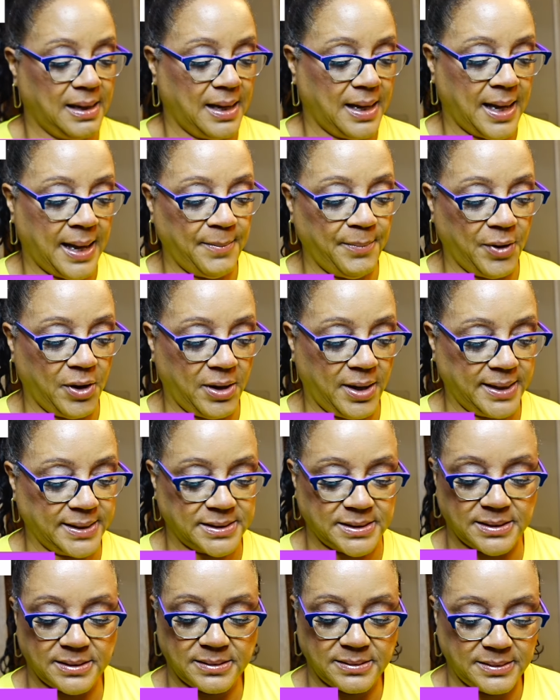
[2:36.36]
I
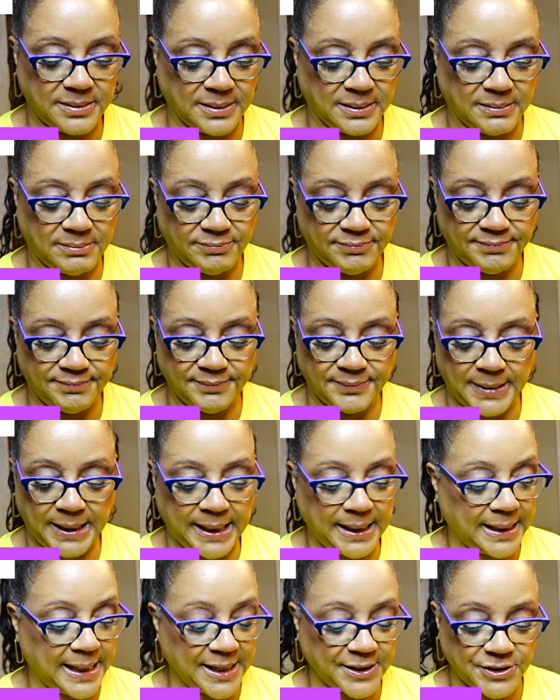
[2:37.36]
bought
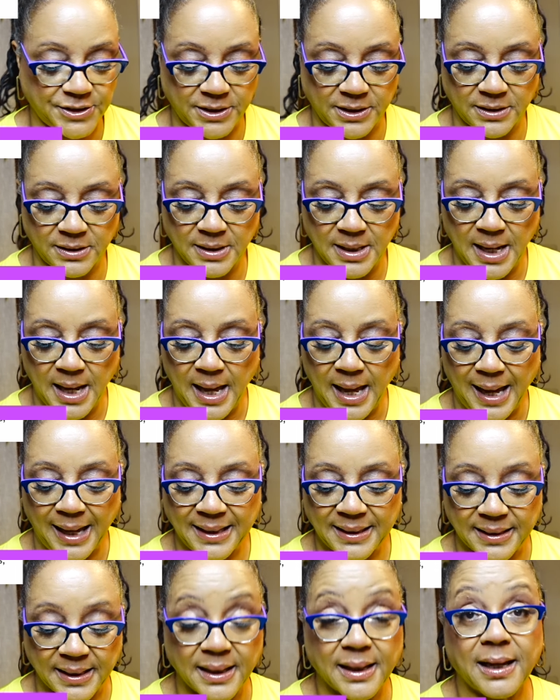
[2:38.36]
late last year. I
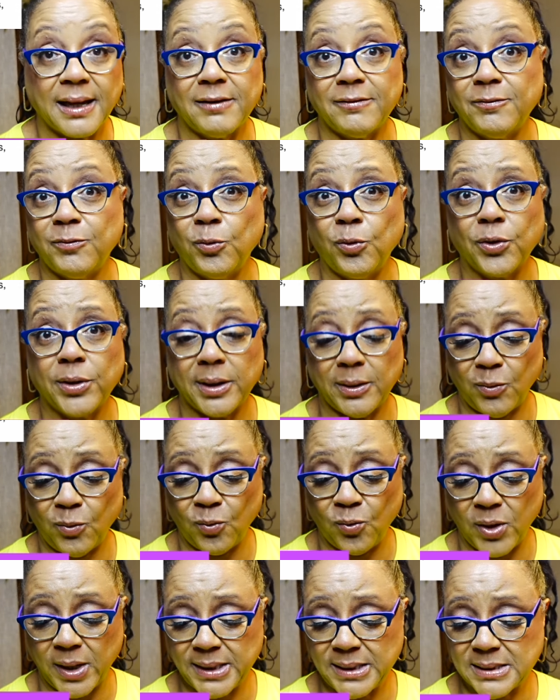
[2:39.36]
think I have worn it
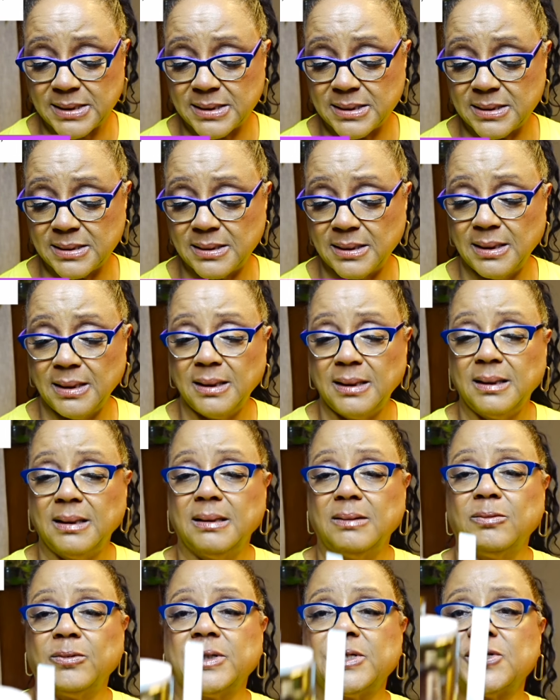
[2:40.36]
once,
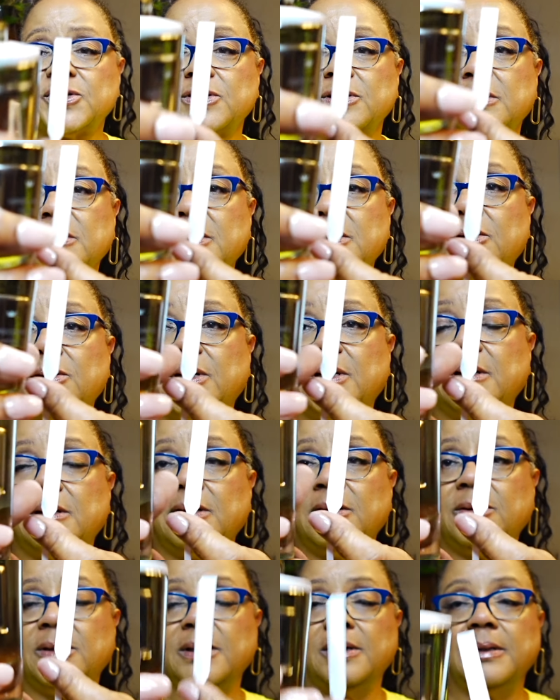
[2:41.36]
which
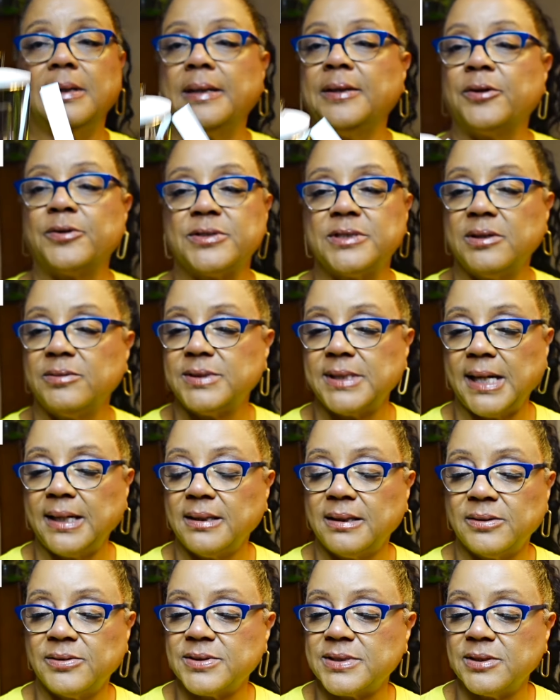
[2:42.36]
there's no
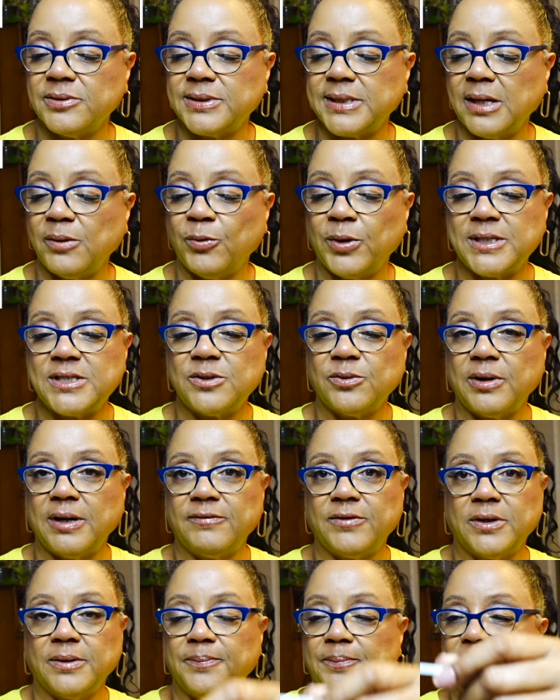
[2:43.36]
dent. There's no dent
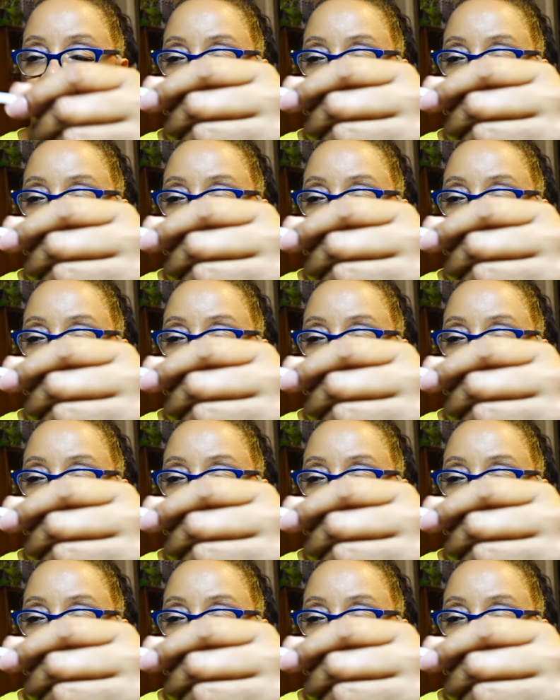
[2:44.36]
whatsoever.